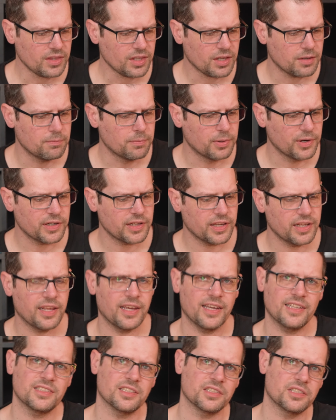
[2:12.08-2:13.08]
but it
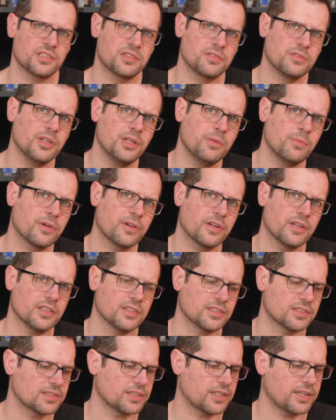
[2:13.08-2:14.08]
has a streamer
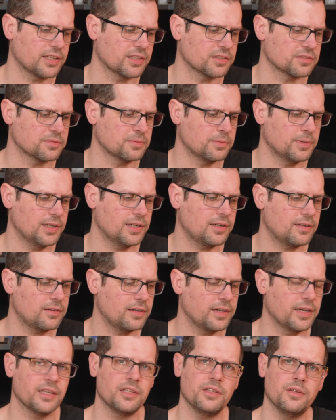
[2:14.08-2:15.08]
inside as
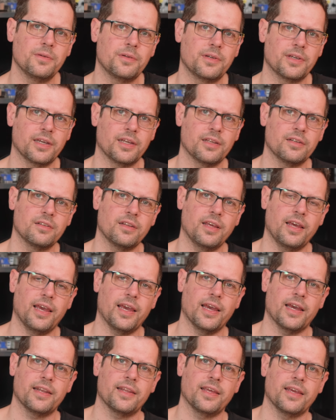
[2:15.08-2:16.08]
well and you can
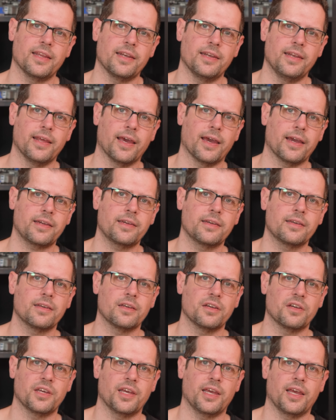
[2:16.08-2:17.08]
add a DAC
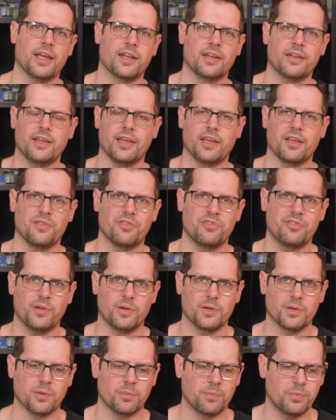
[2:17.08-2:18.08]
and a
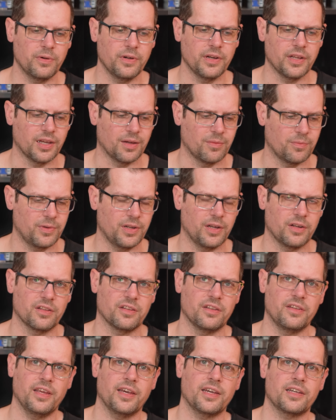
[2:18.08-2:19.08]
phono preamp. Now the
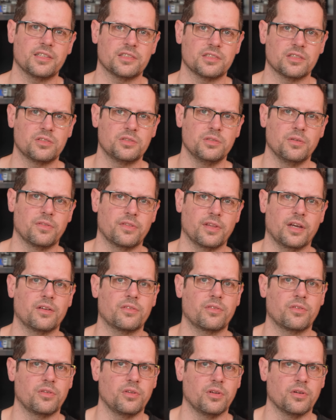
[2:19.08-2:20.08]
DAC is a
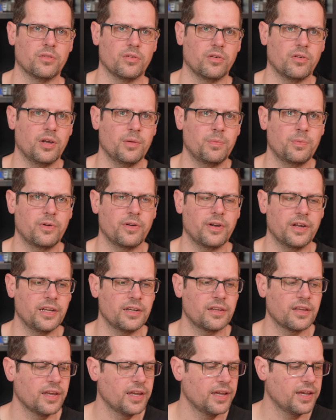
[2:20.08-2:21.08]
€2,000
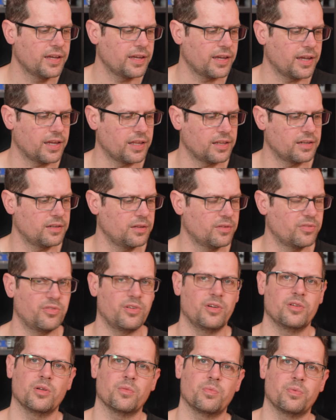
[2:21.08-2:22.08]
upgrade and the
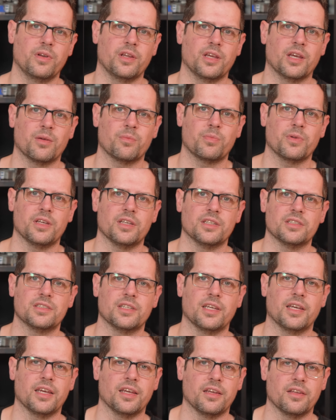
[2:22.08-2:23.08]
phono preamp is
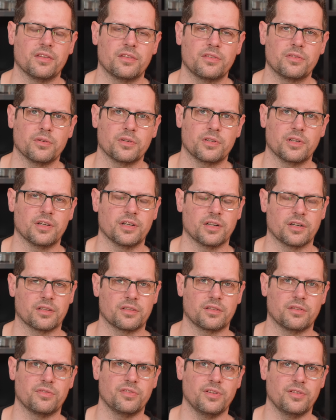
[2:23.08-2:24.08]
a
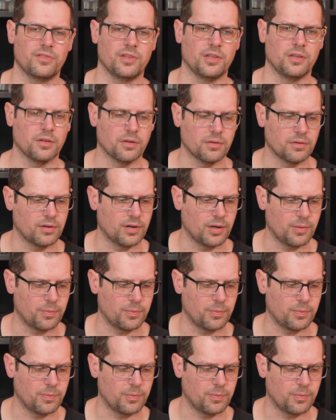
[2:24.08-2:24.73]
€1,350